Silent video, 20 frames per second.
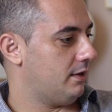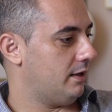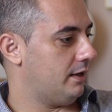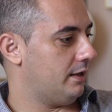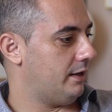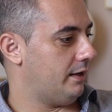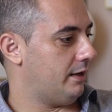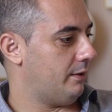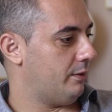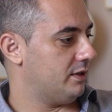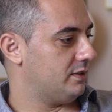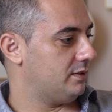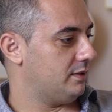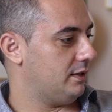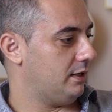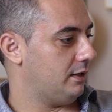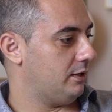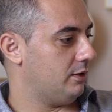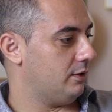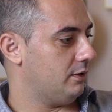And then I was
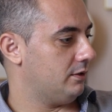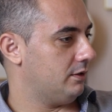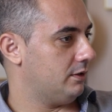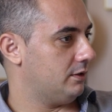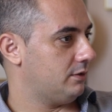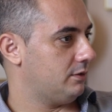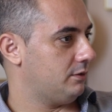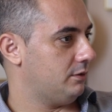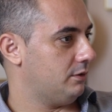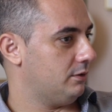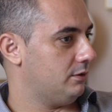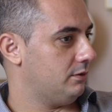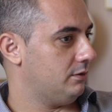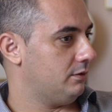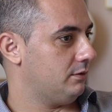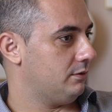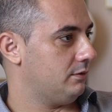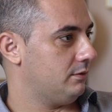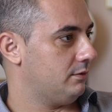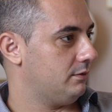telling her that,
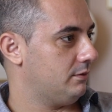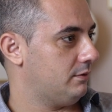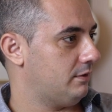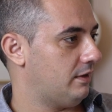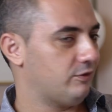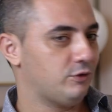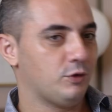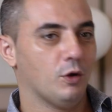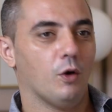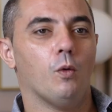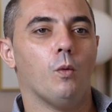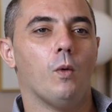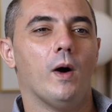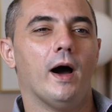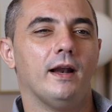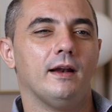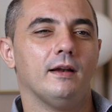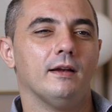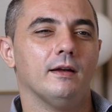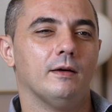after a
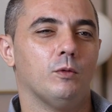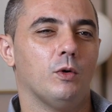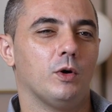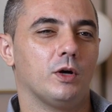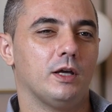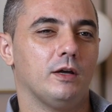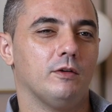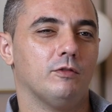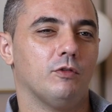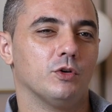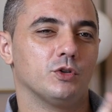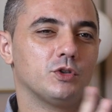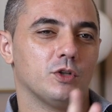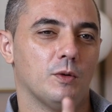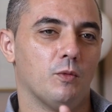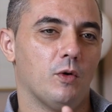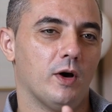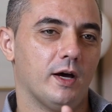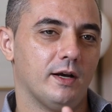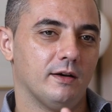while working for
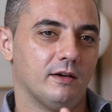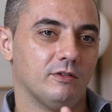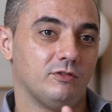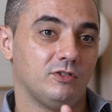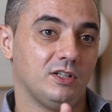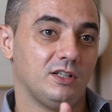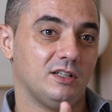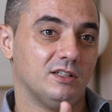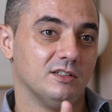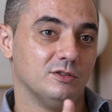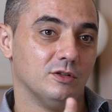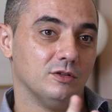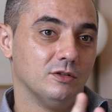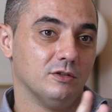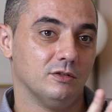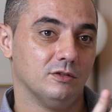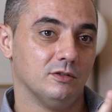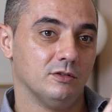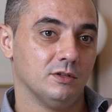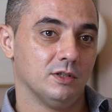someone, I think is
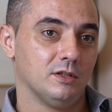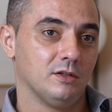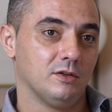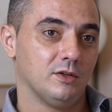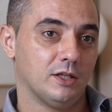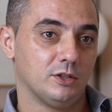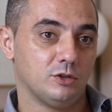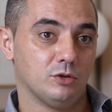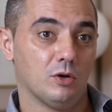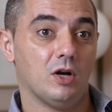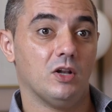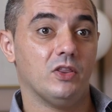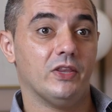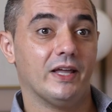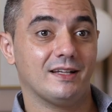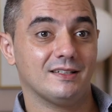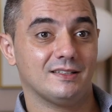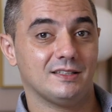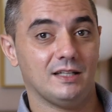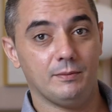the natural
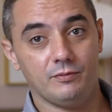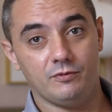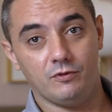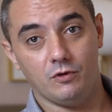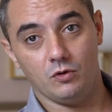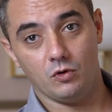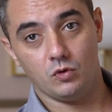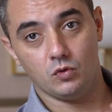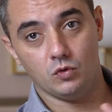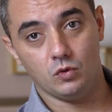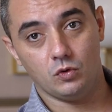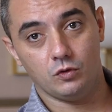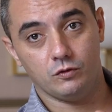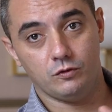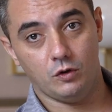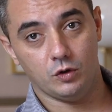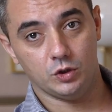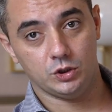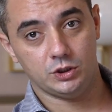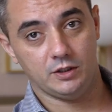next step for a cook,
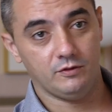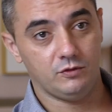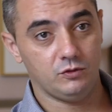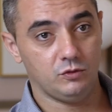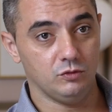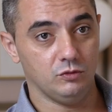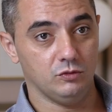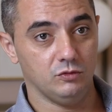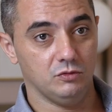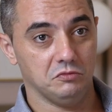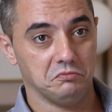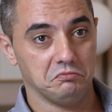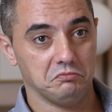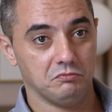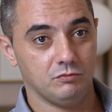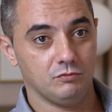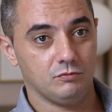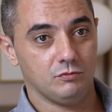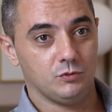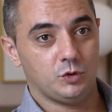for a chef, to
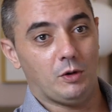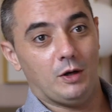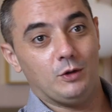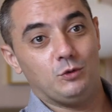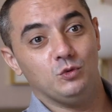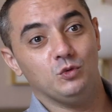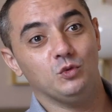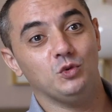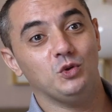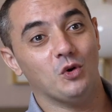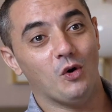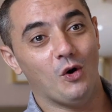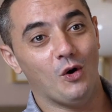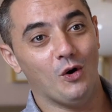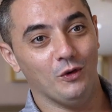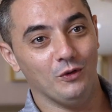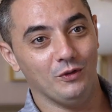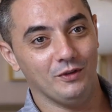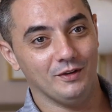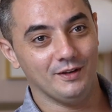try to do your
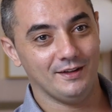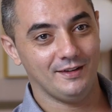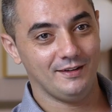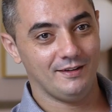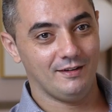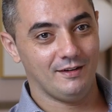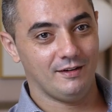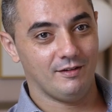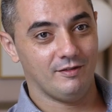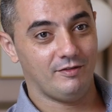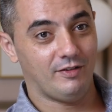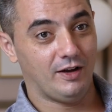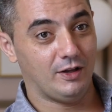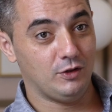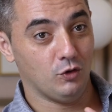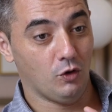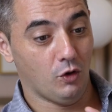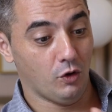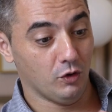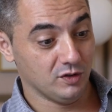own,
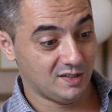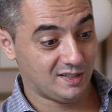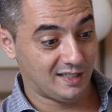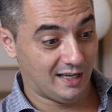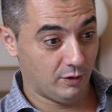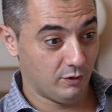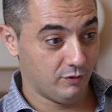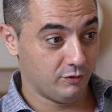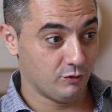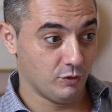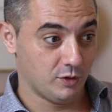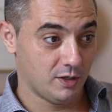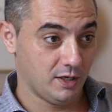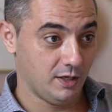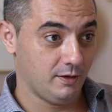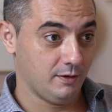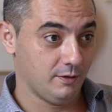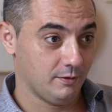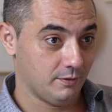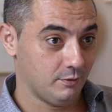find your own style of
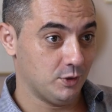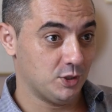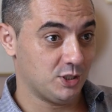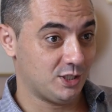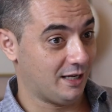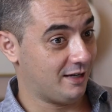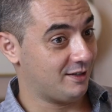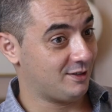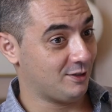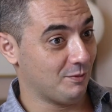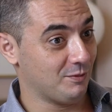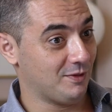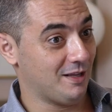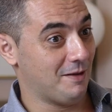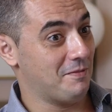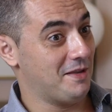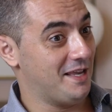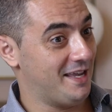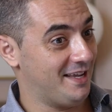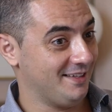cooking, which takes
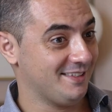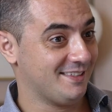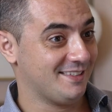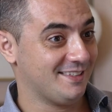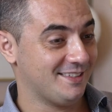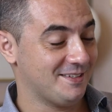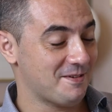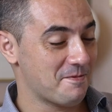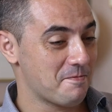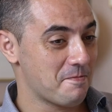sometimes years,